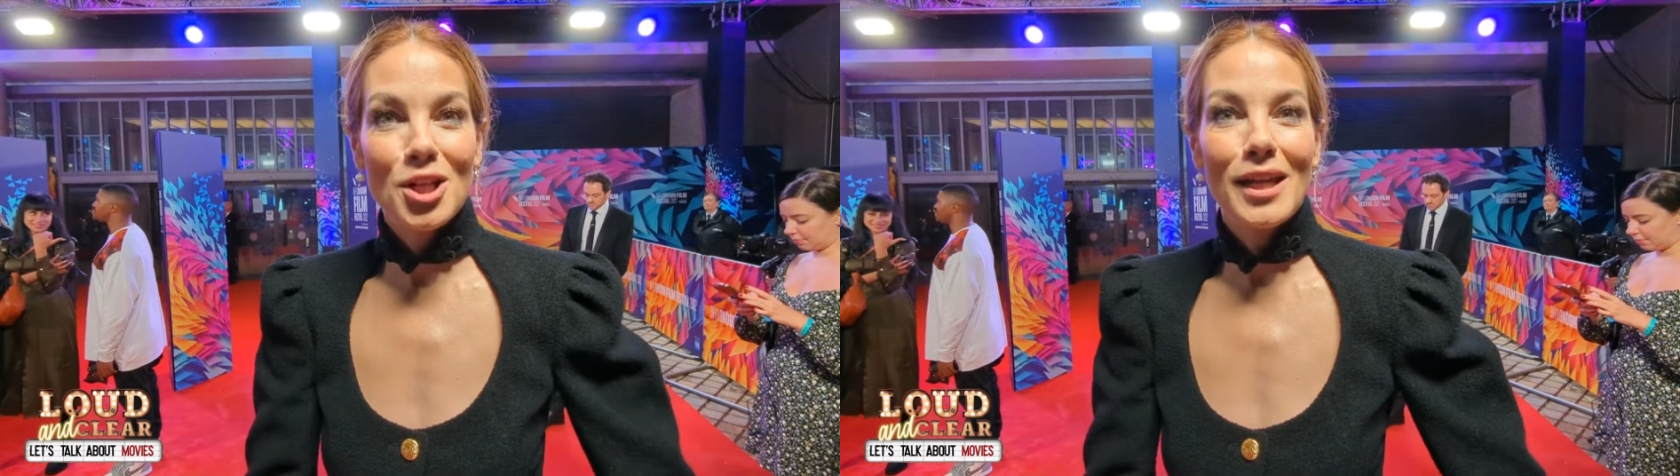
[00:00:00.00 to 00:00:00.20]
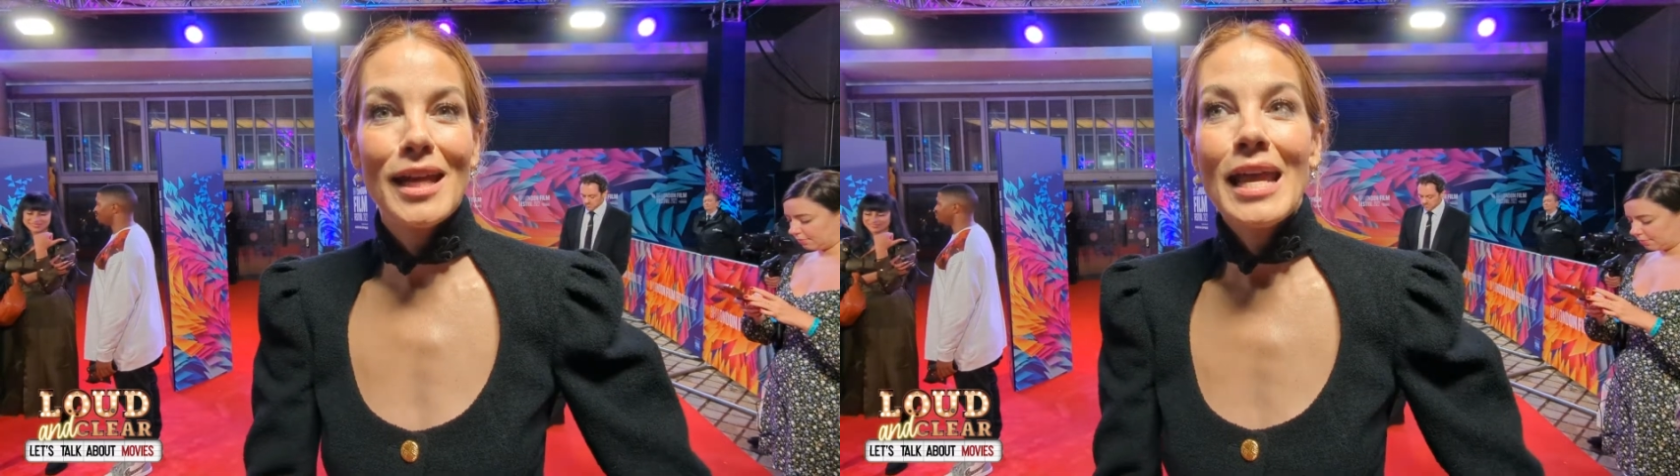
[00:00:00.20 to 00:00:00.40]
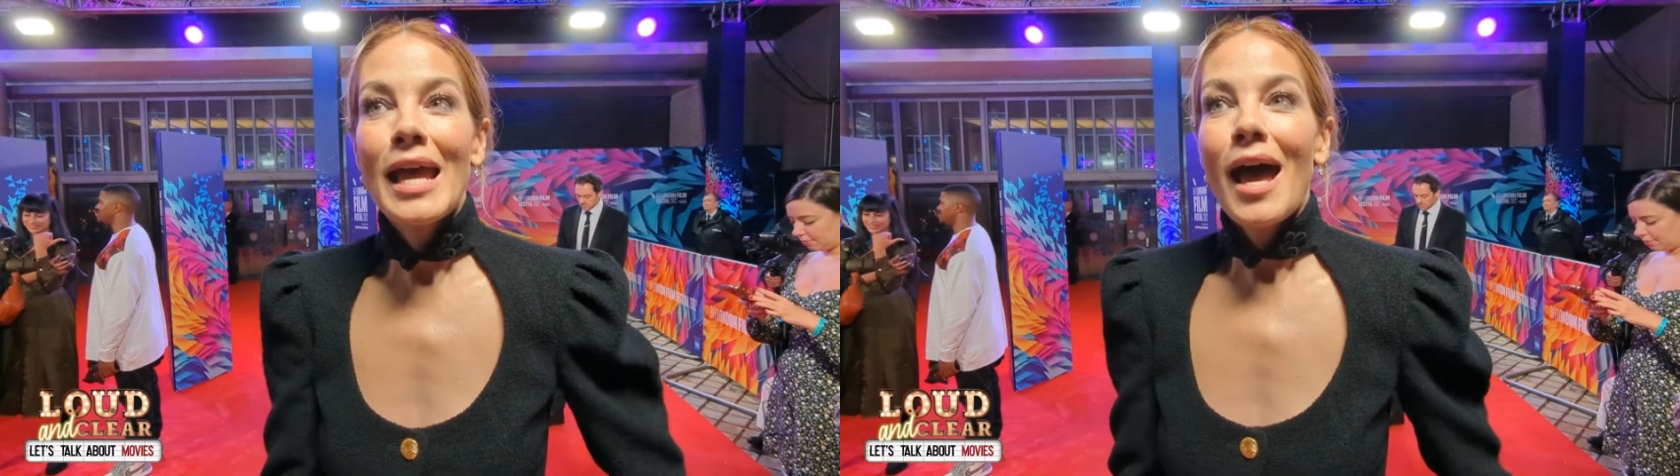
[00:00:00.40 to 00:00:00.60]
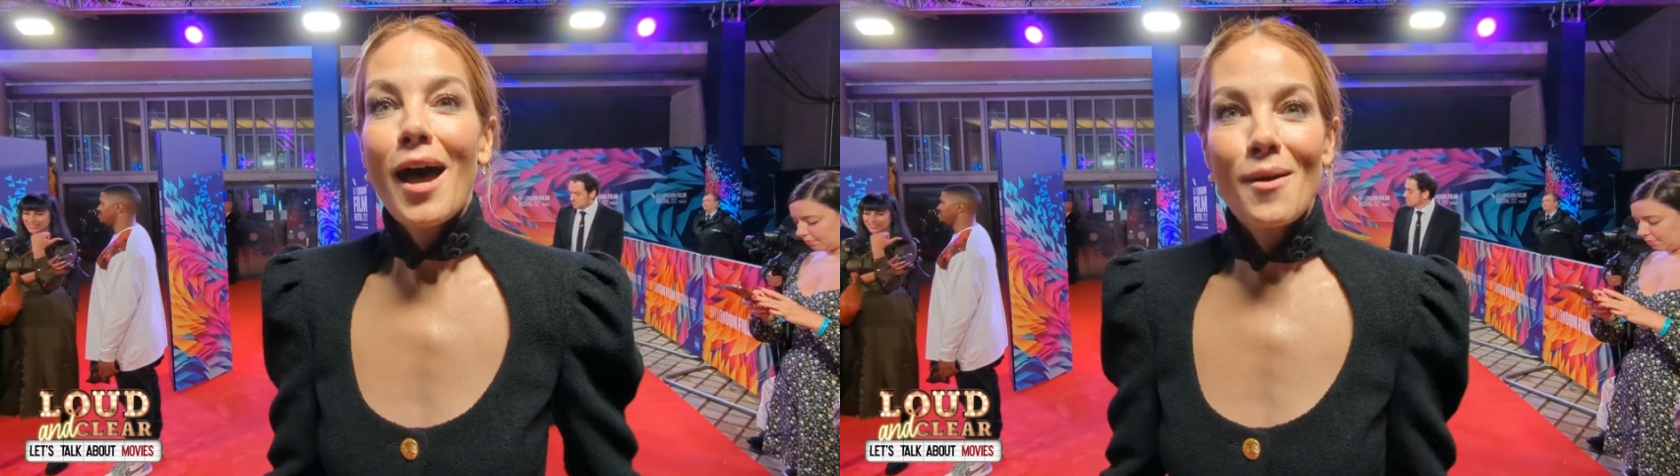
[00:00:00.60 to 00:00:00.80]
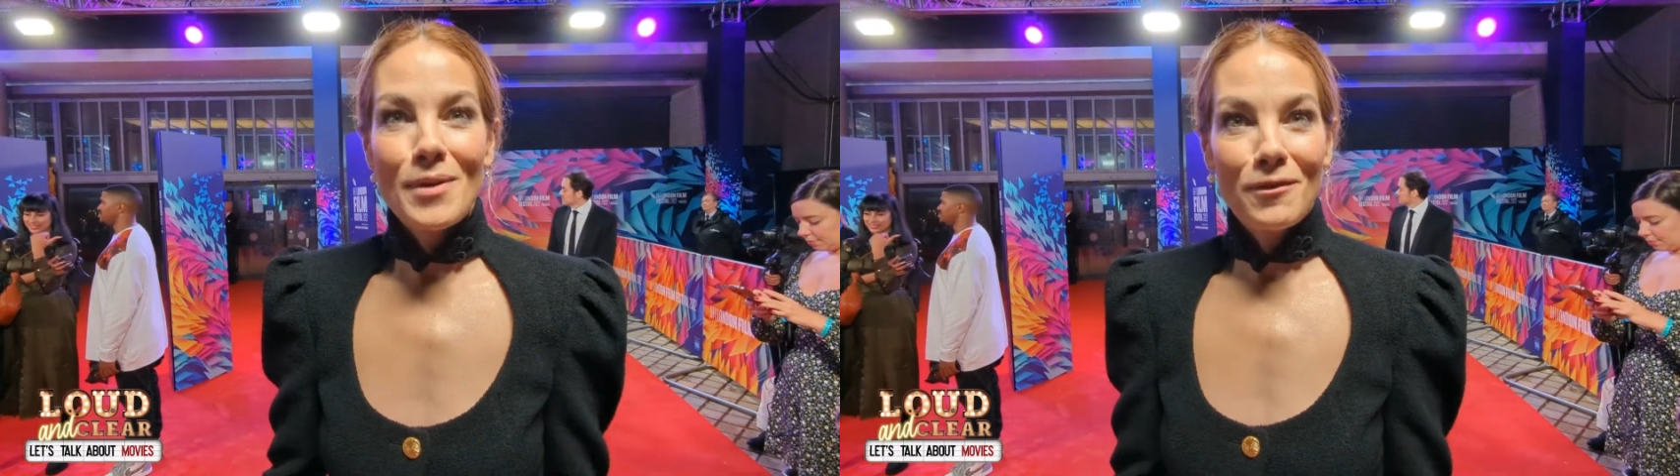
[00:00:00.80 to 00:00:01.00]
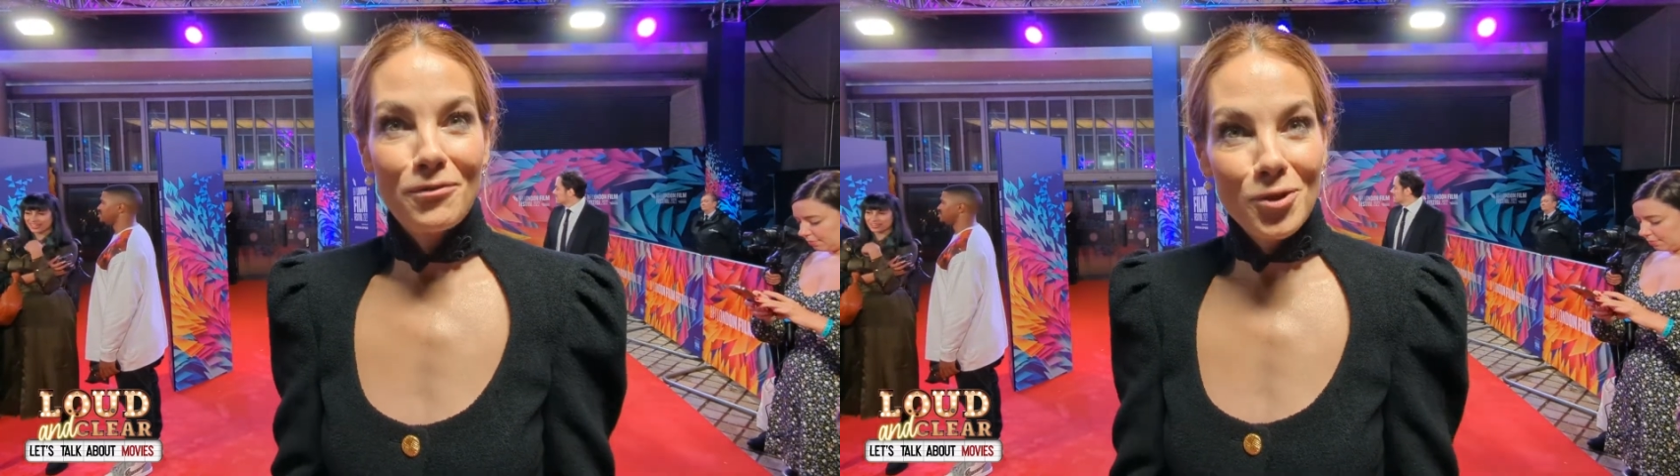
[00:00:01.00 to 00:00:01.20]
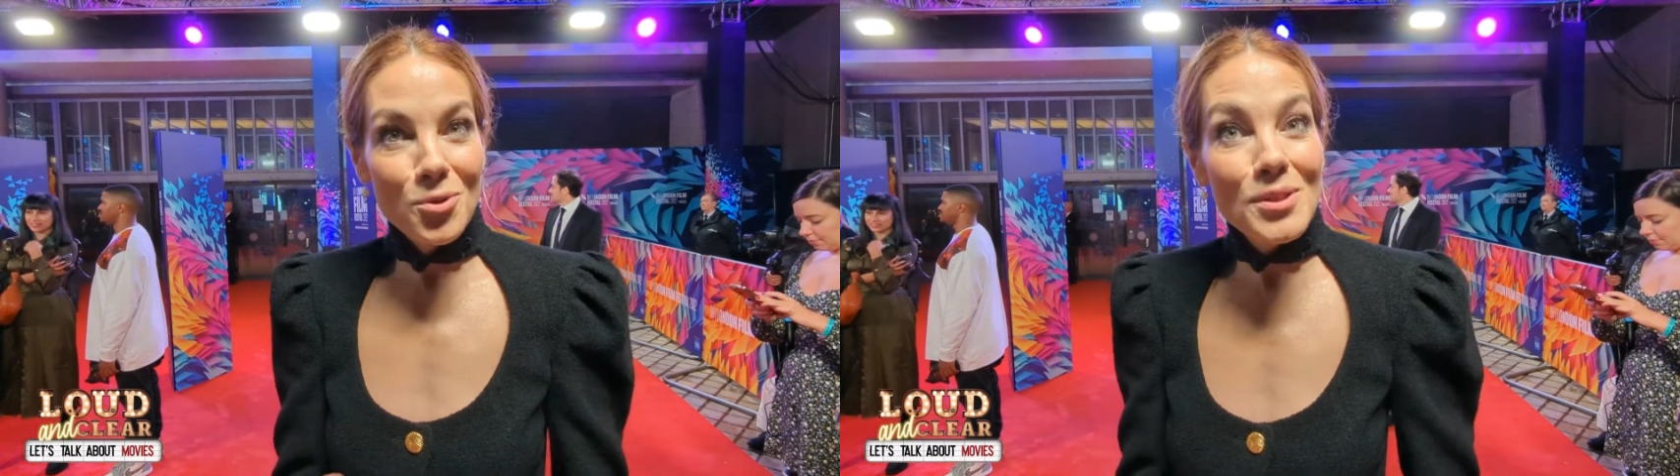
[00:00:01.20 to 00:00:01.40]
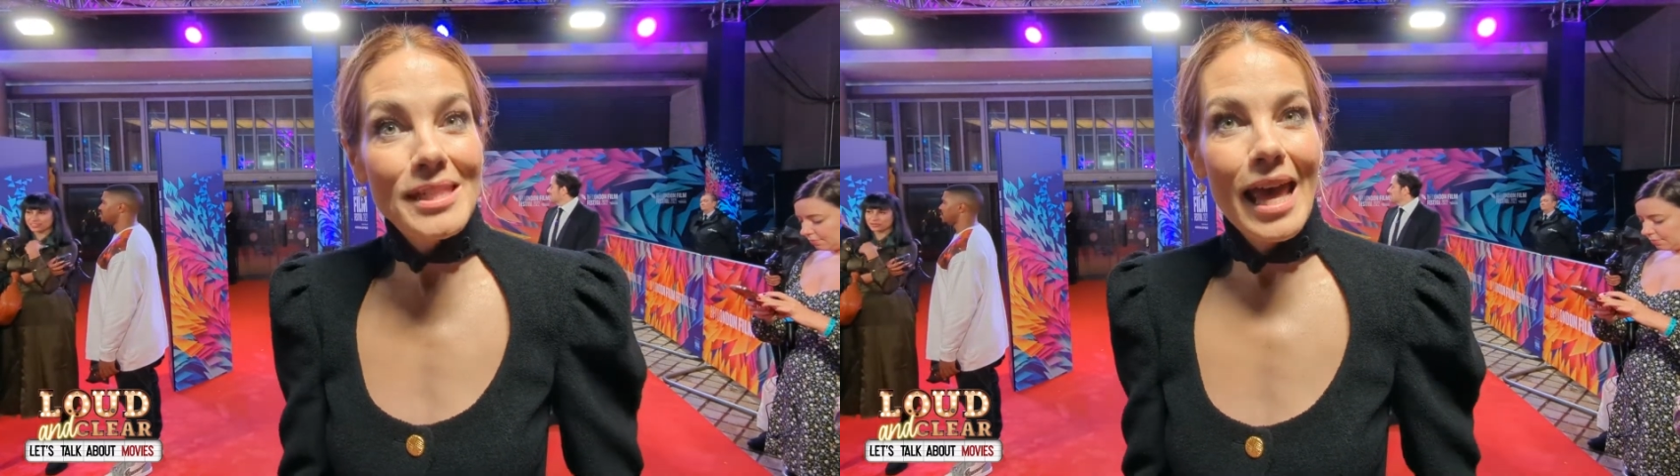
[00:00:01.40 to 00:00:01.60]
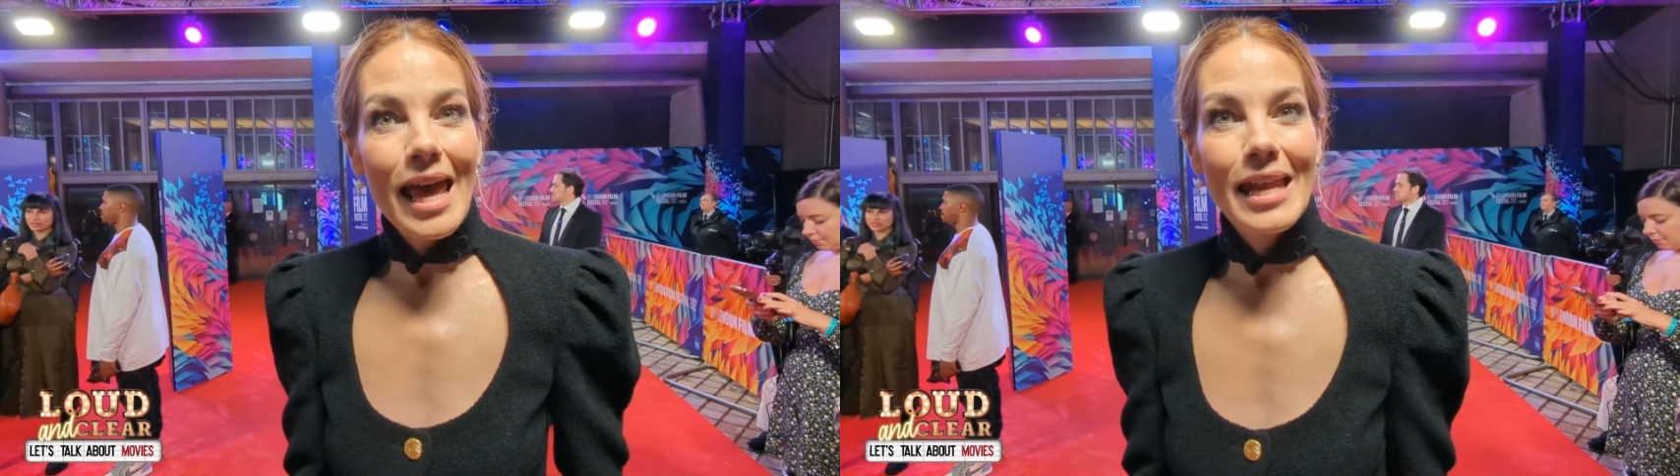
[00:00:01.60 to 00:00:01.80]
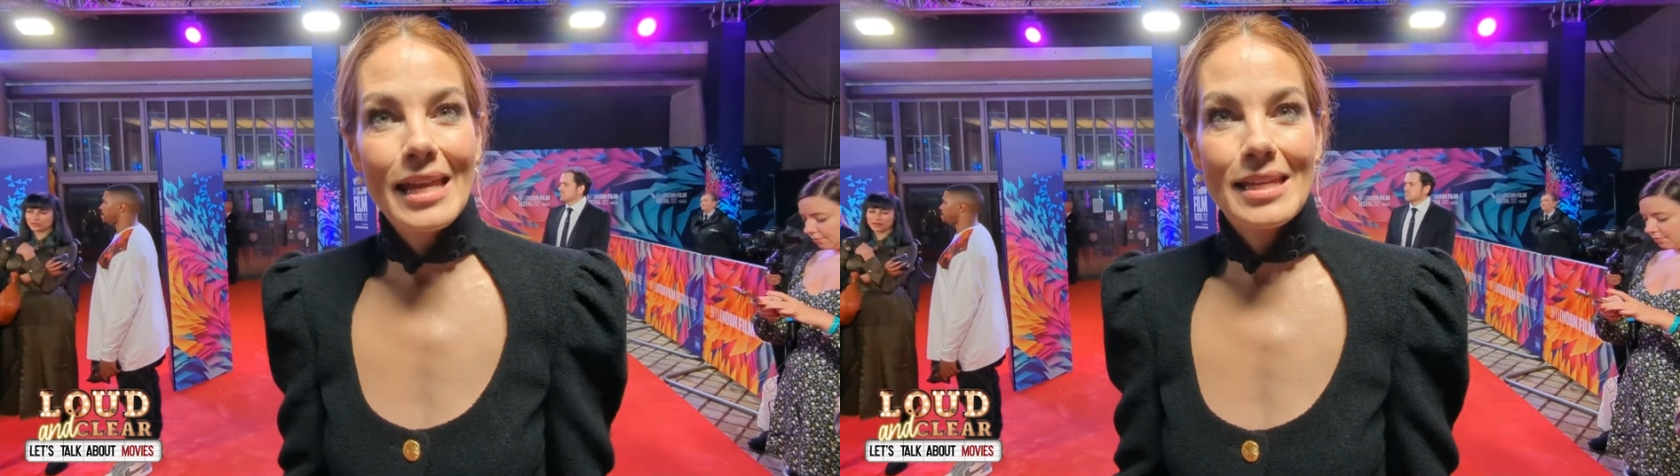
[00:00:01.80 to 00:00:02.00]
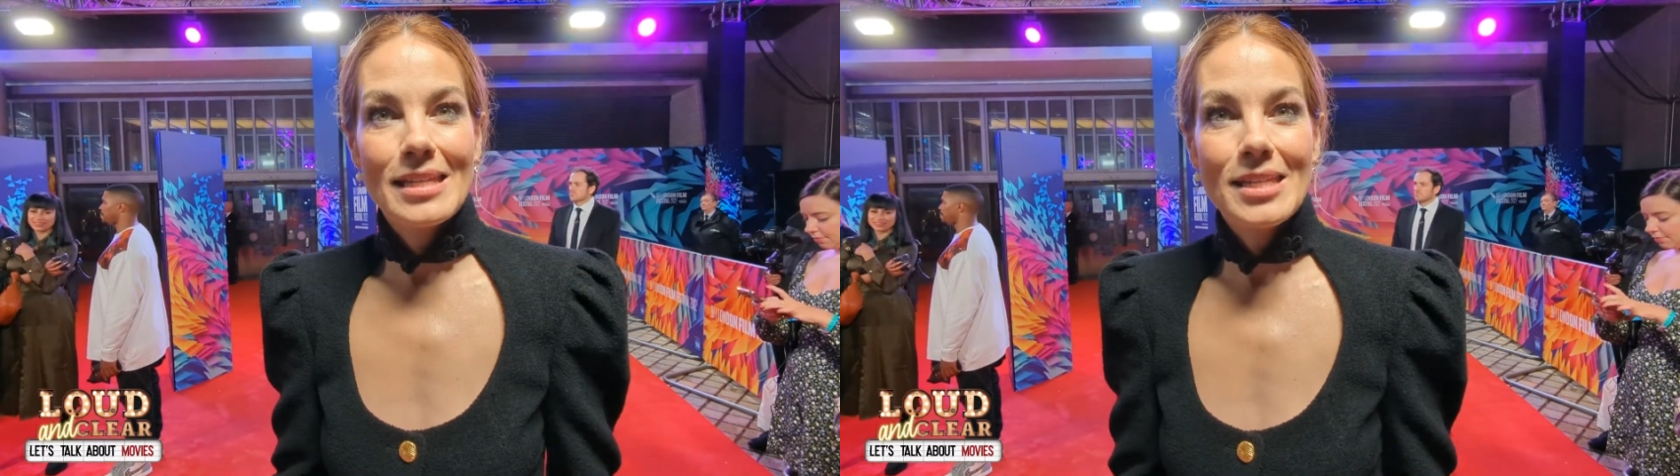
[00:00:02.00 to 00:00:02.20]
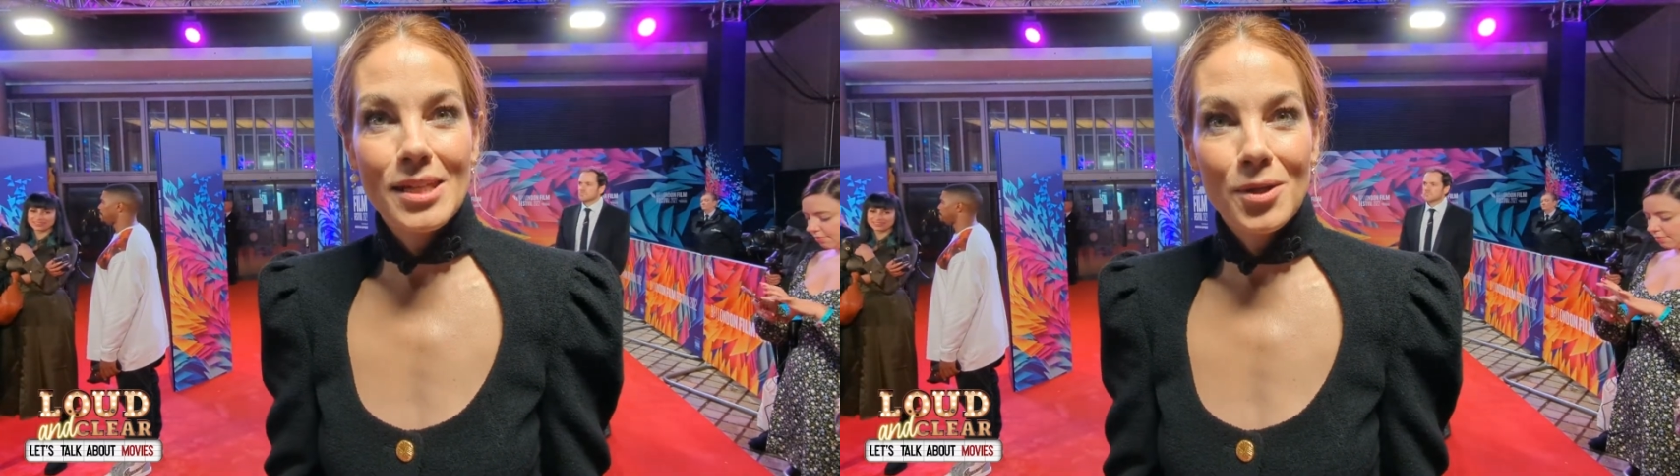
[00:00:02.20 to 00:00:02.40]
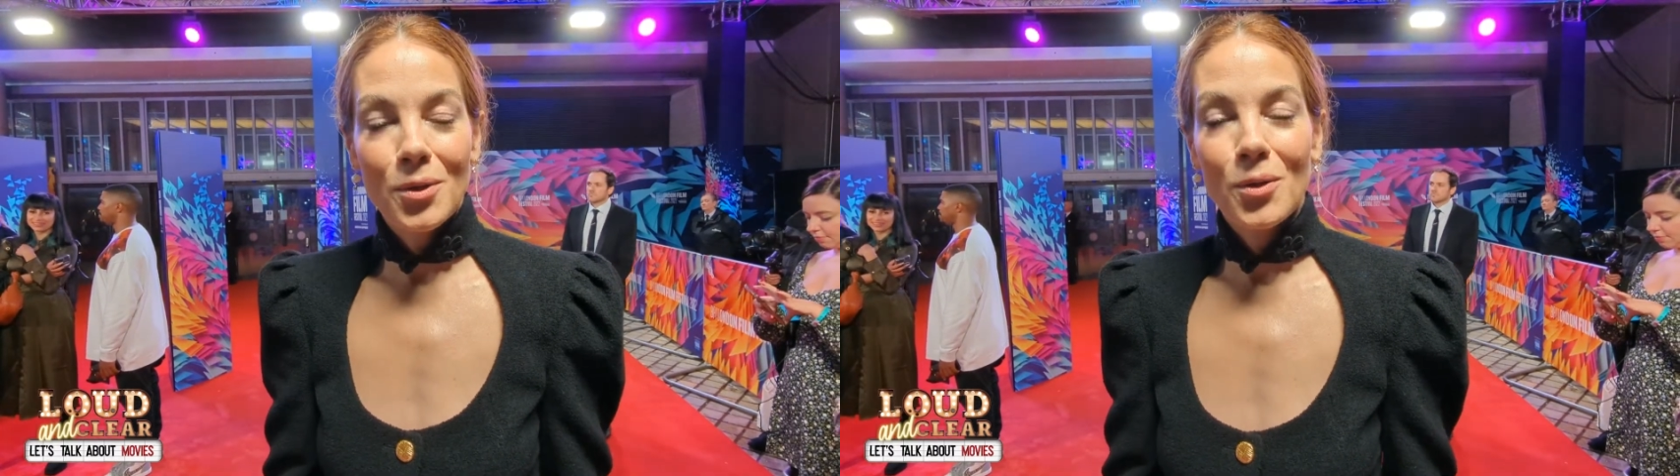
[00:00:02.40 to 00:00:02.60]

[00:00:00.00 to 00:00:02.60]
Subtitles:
infused that into